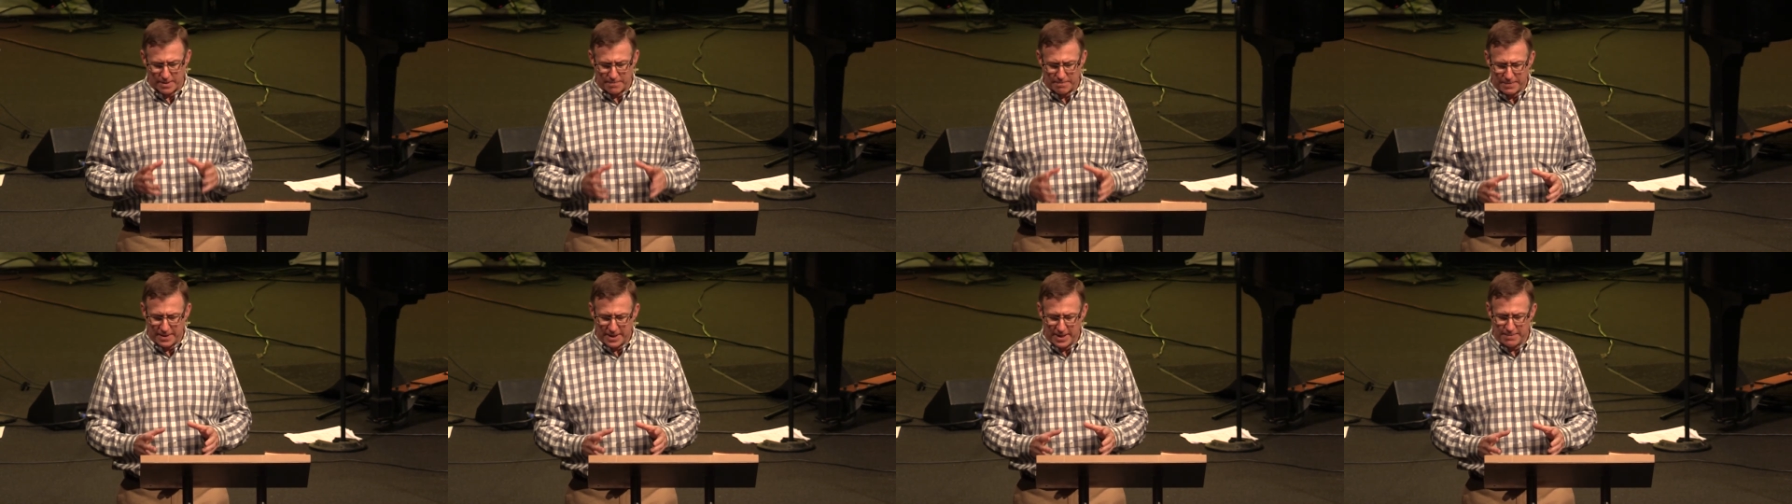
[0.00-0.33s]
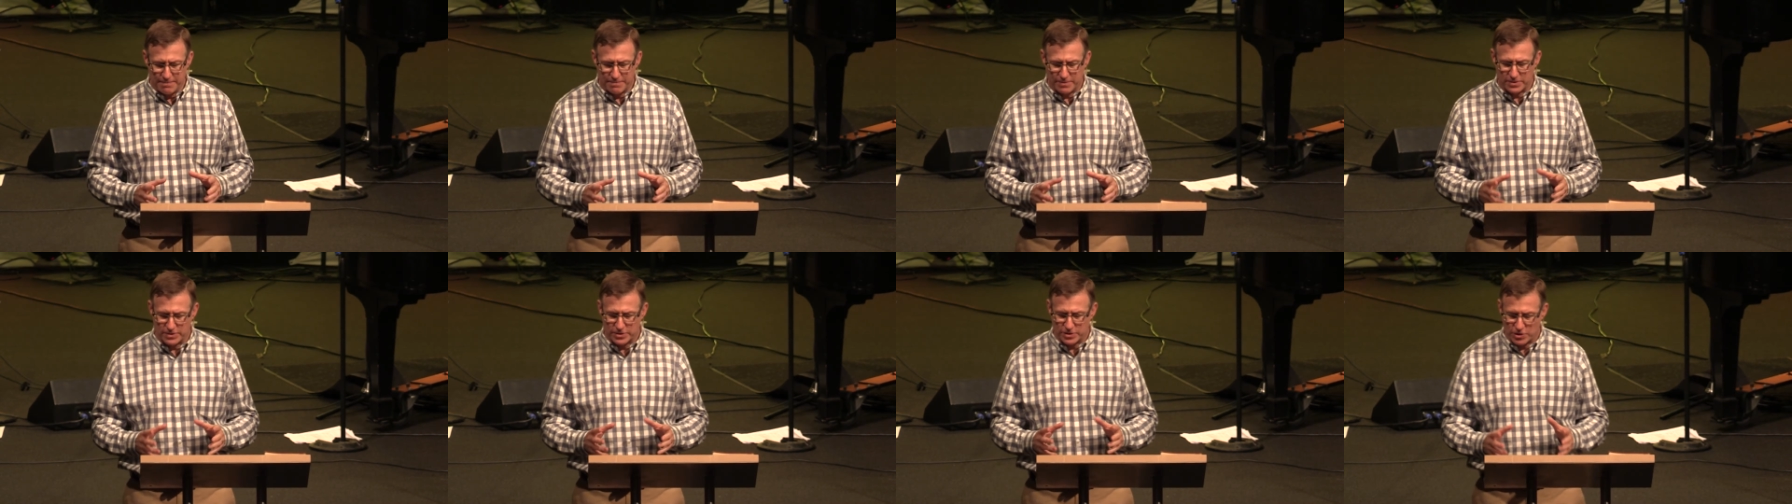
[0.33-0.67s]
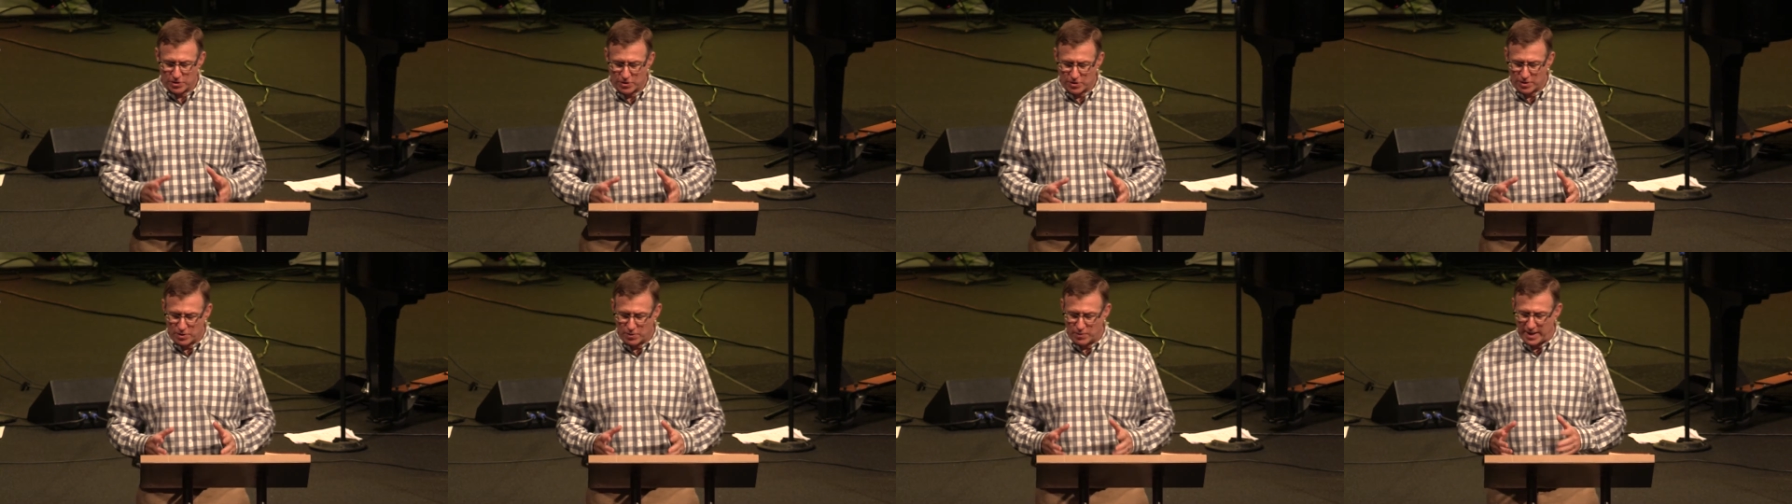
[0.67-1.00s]
people
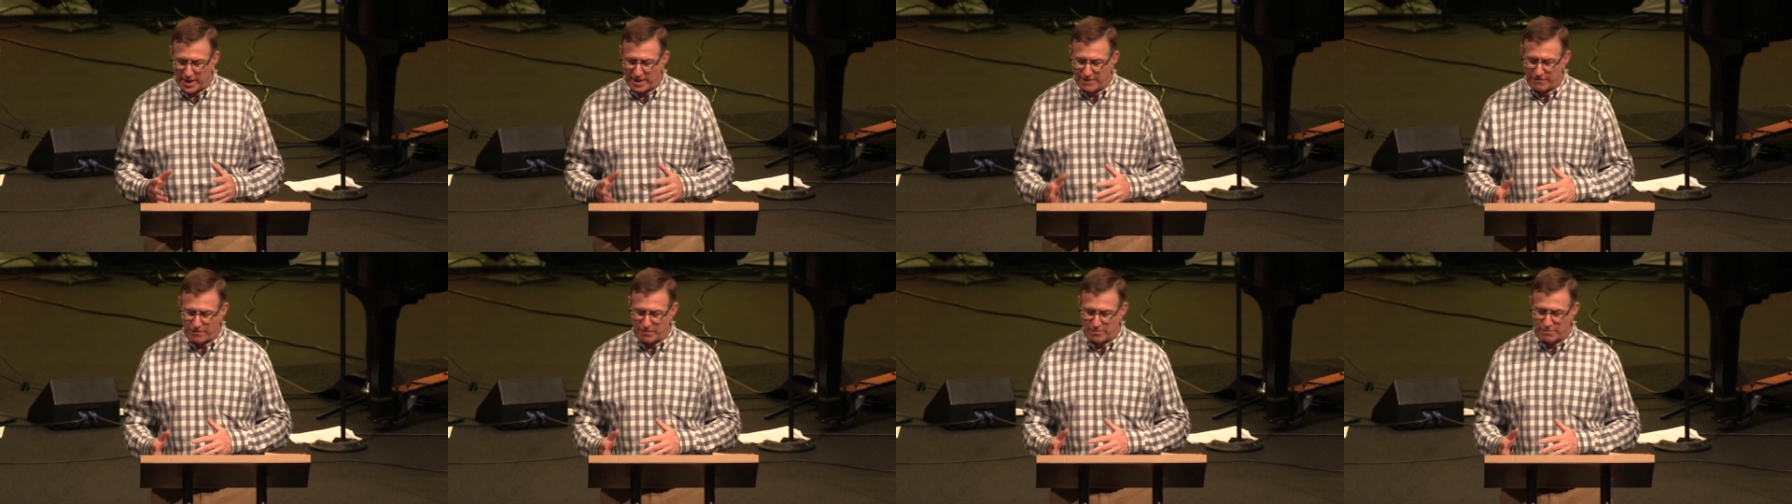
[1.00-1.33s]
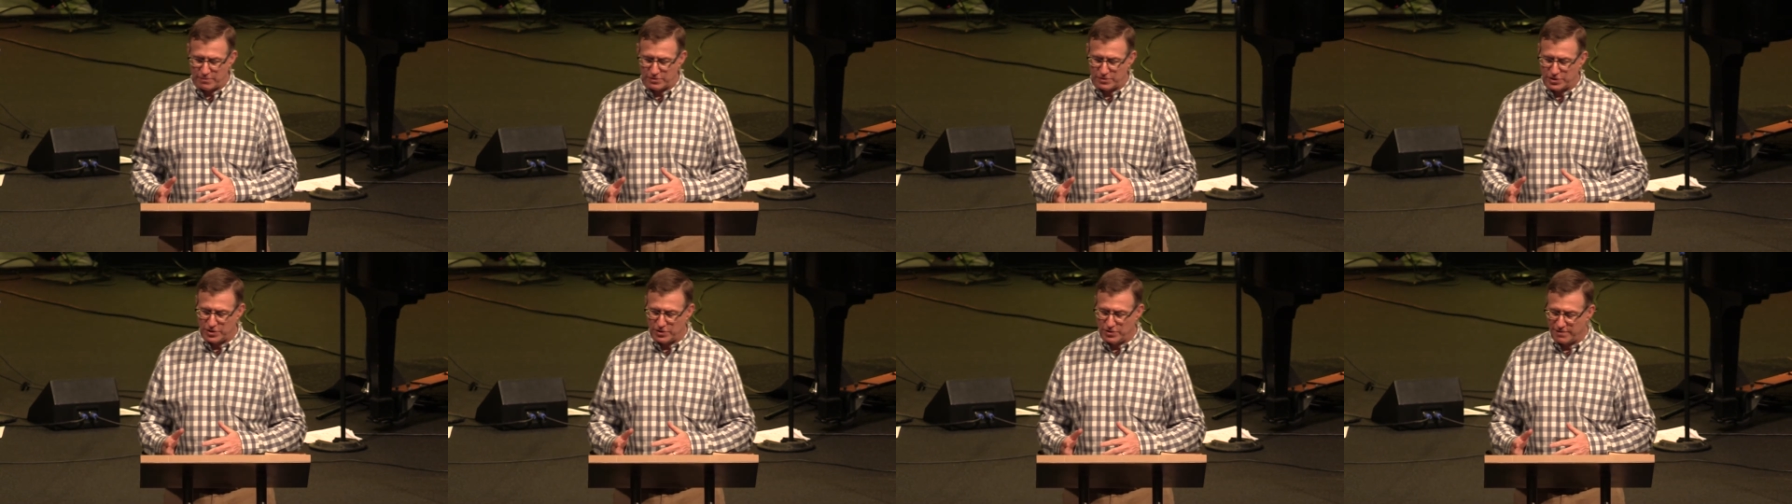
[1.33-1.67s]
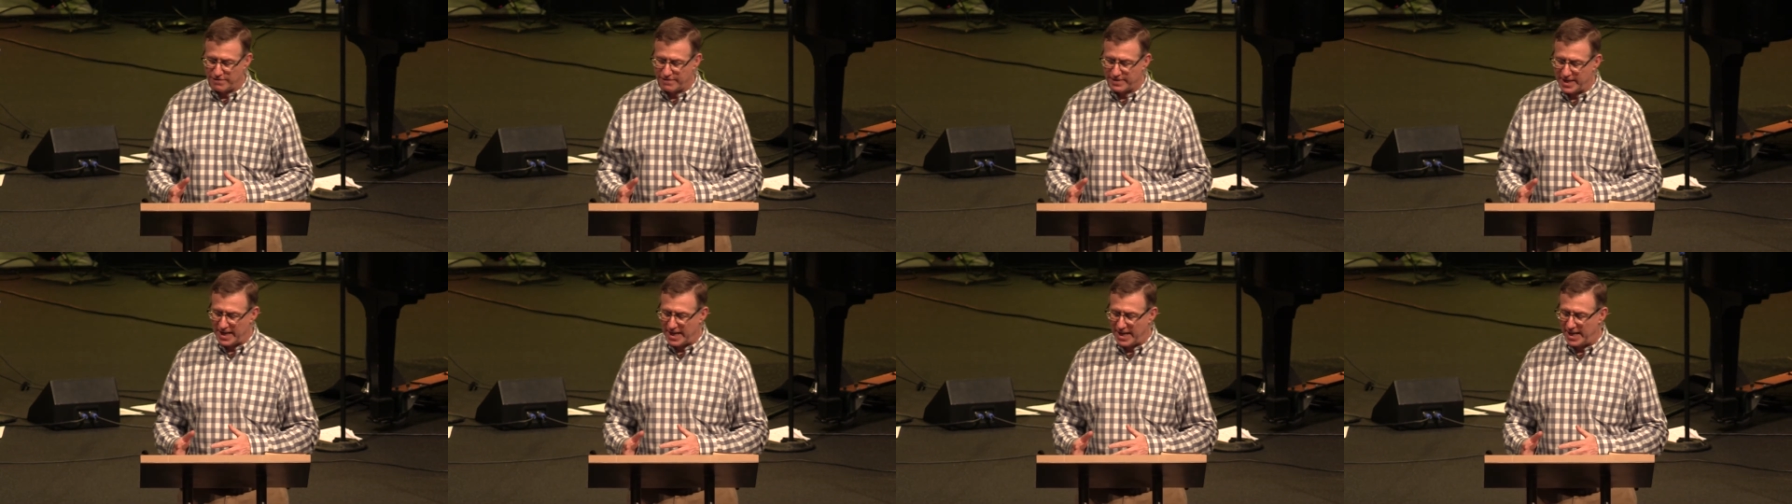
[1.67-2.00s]
turn away from pursuit
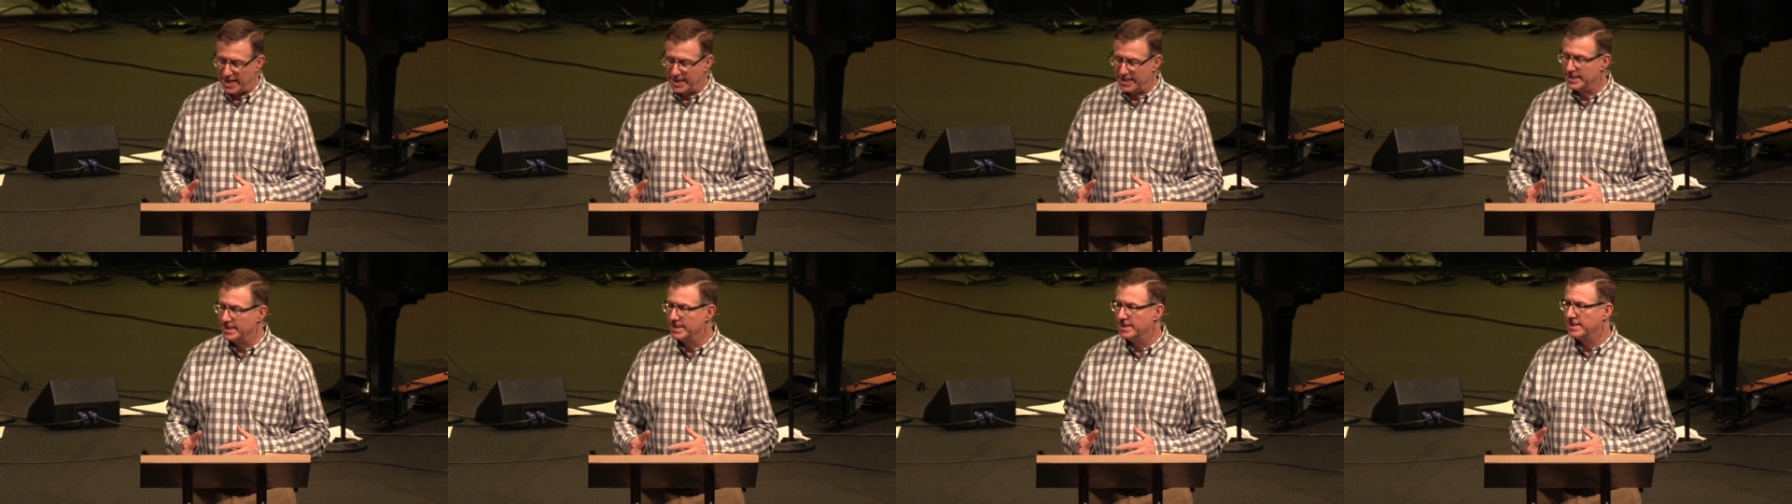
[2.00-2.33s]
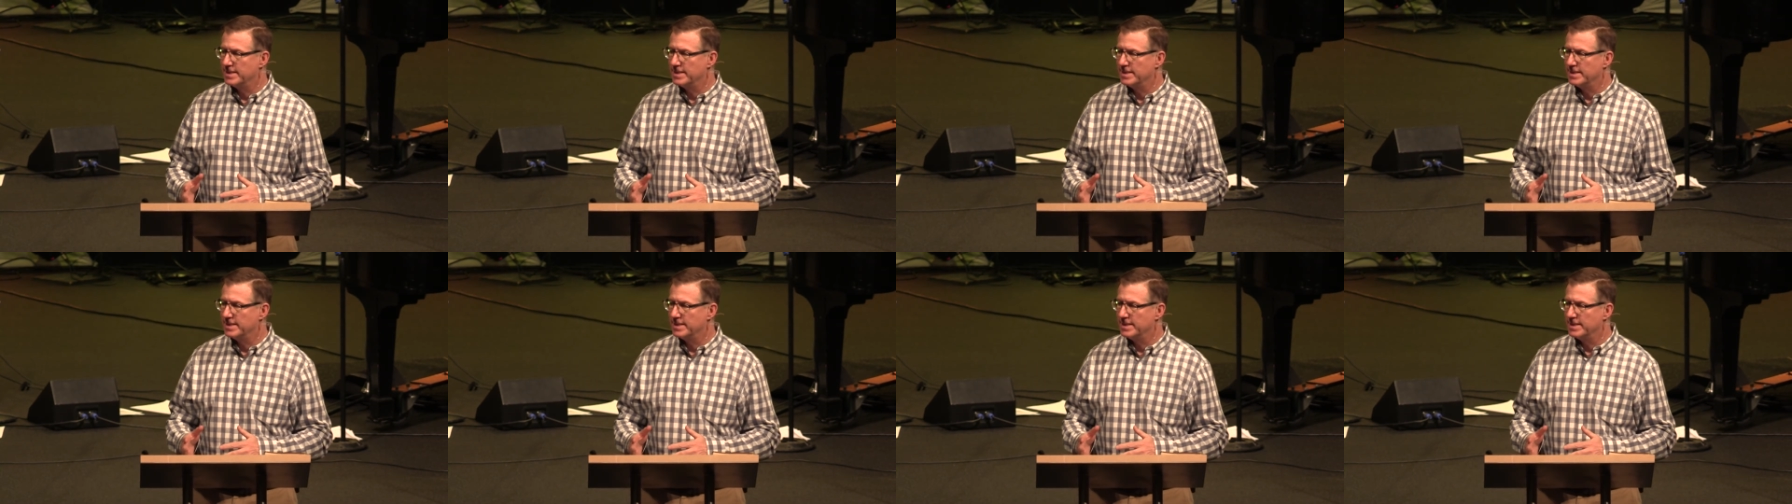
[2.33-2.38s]
of God